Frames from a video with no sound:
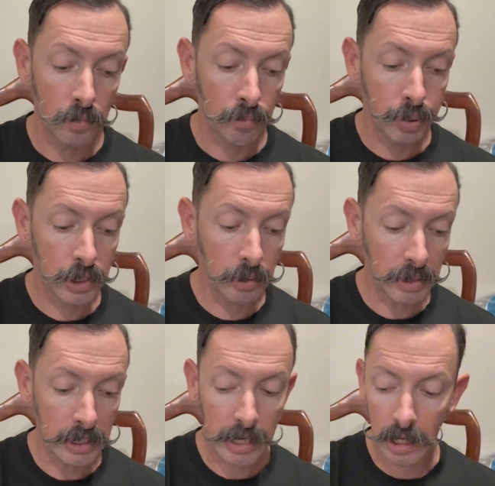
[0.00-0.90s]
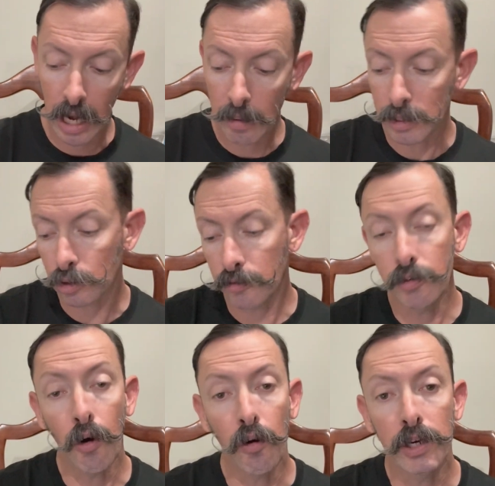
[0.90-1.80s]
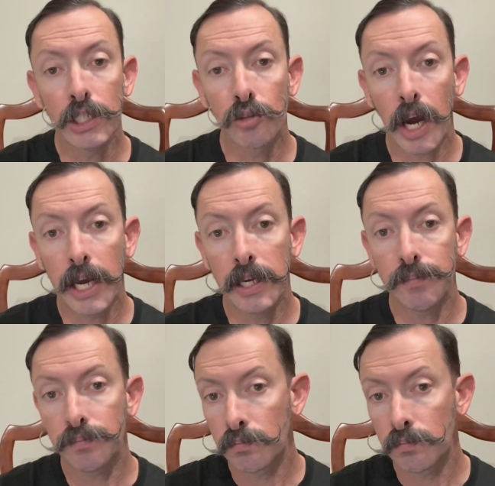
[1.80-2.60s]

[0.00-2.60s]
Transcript: put something down in the comments, or if you've already tried it,